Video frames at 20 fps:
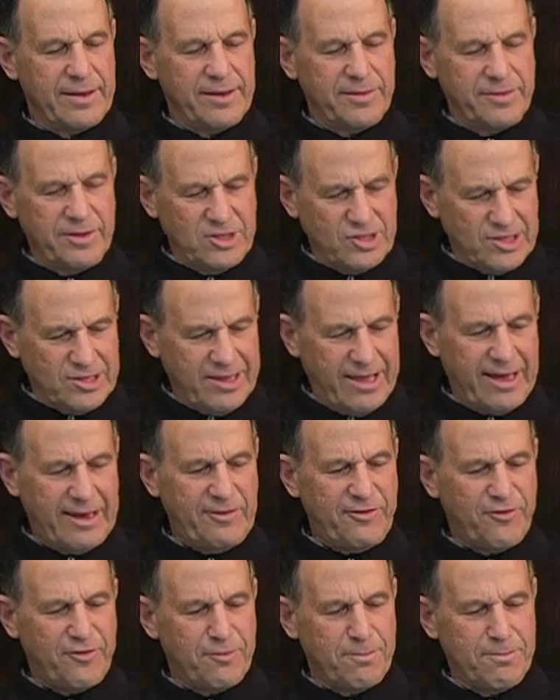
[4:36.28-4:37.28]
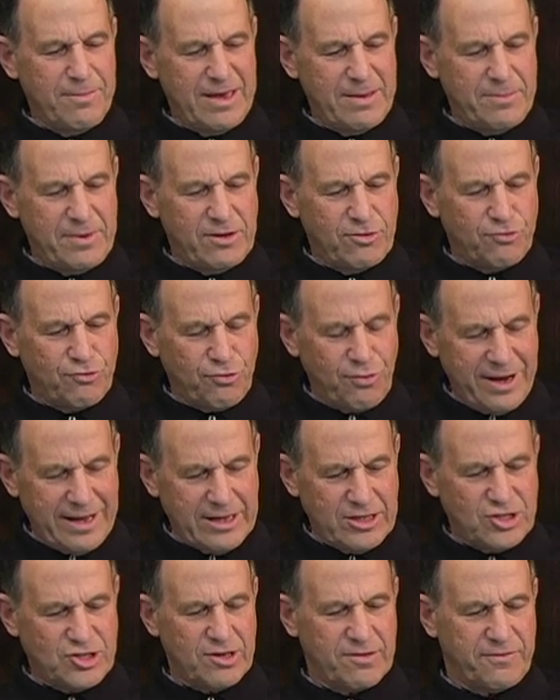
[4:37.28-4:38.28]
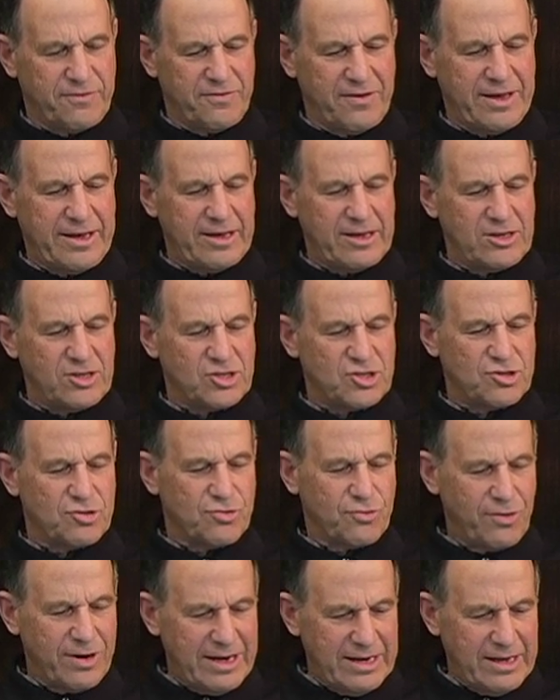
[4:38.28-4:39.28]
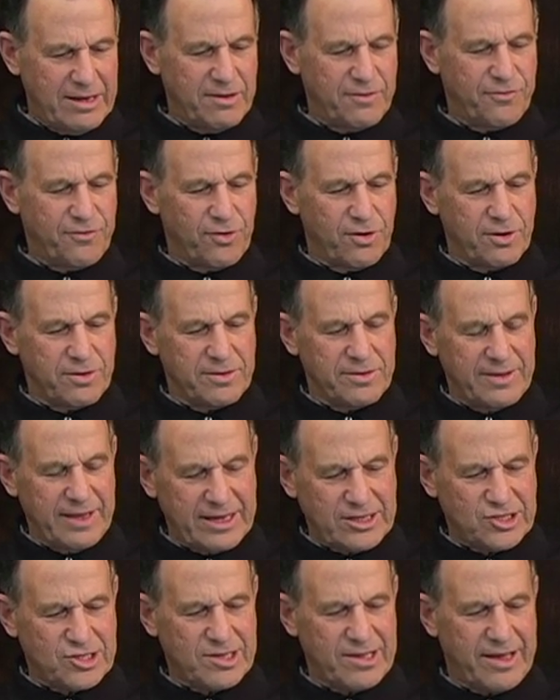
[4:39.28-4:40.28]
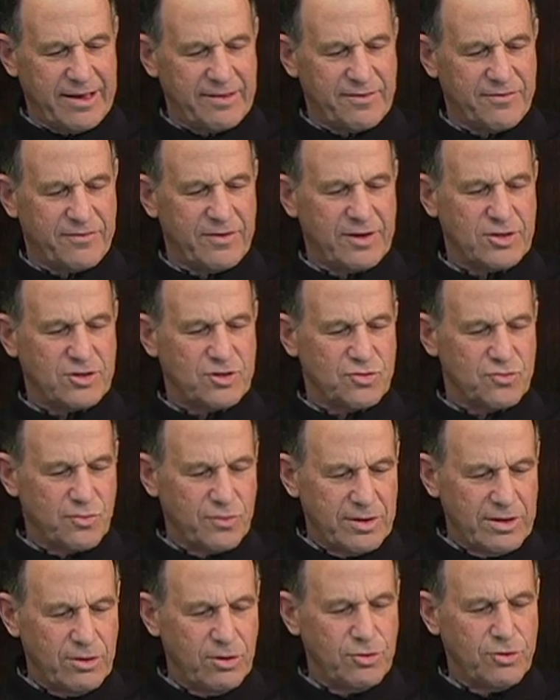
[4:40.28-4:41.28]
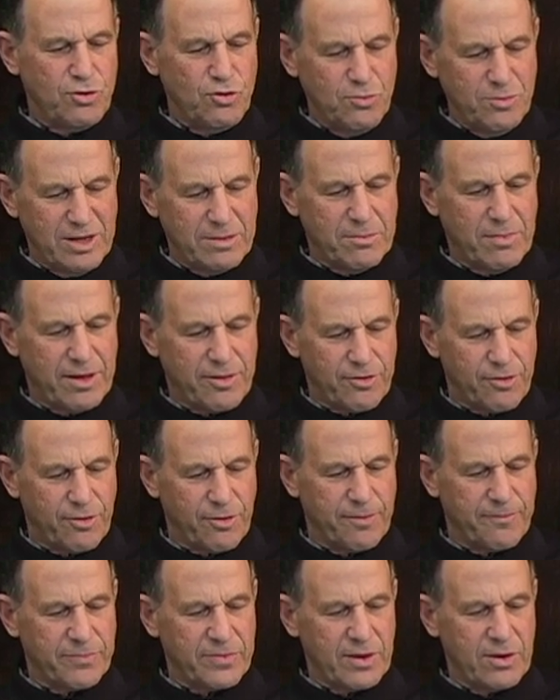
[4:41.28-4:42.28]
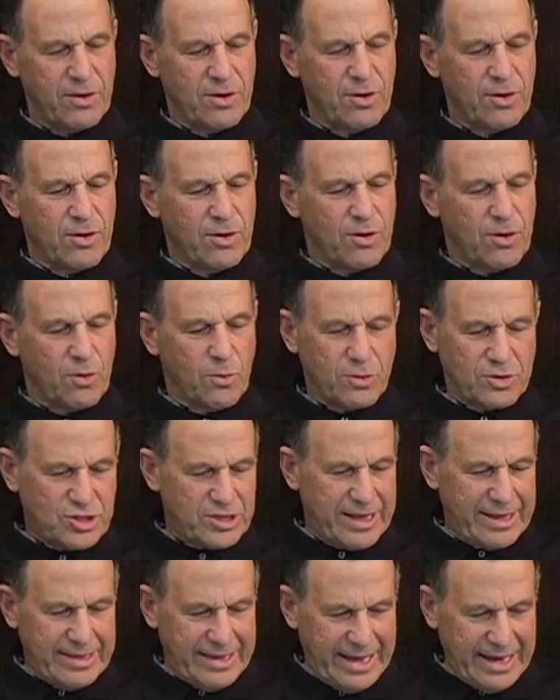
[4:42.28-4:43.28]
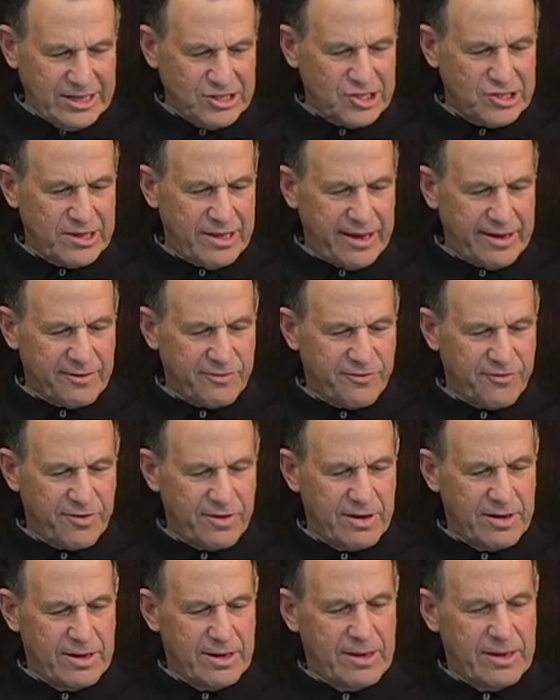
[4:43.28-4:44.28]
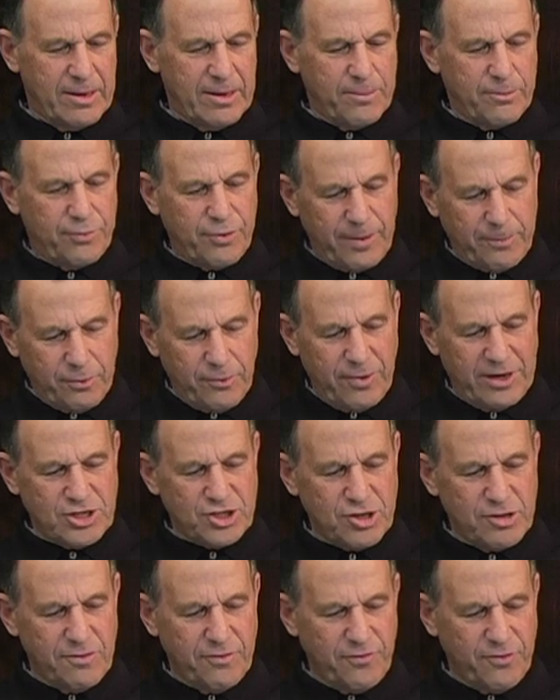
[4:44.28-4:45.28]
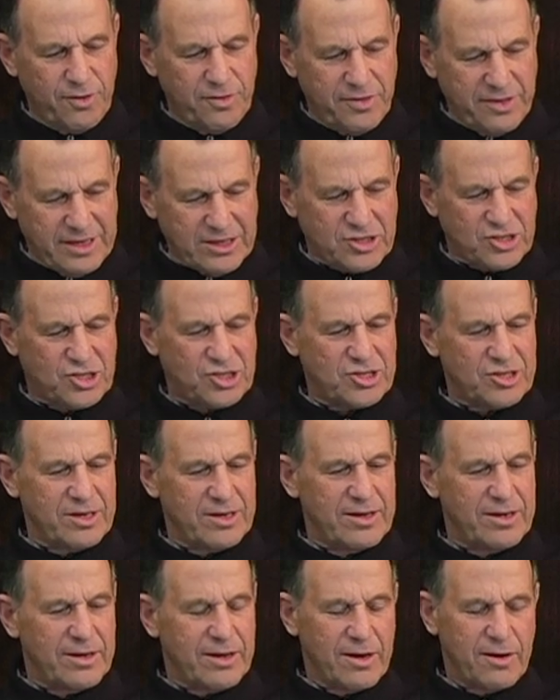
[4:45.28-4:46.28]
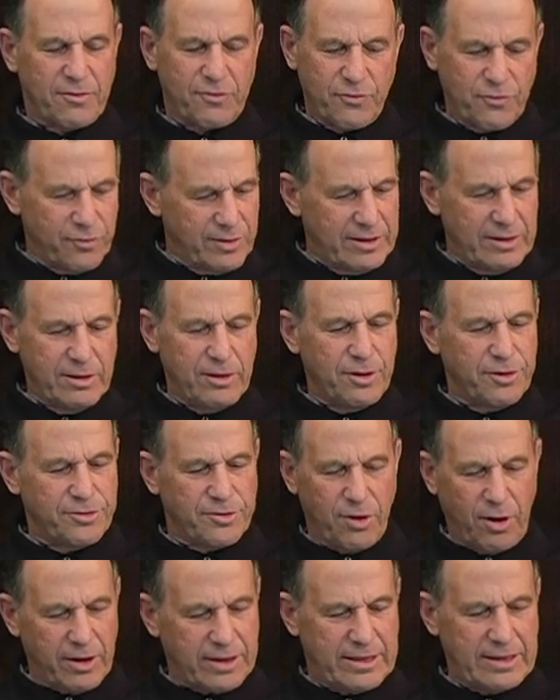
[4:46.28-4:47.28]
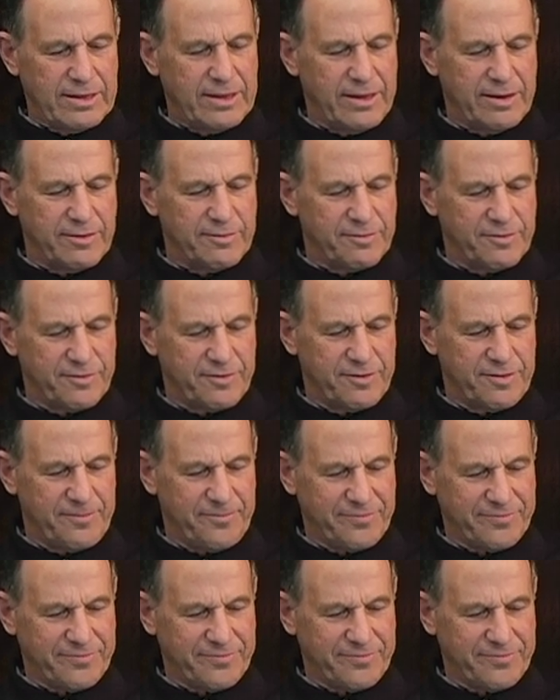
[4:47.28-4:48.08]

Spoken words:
This life may be transit phase, training for next life as real human mother. Or was that last life? Preparation for this of real doggy love.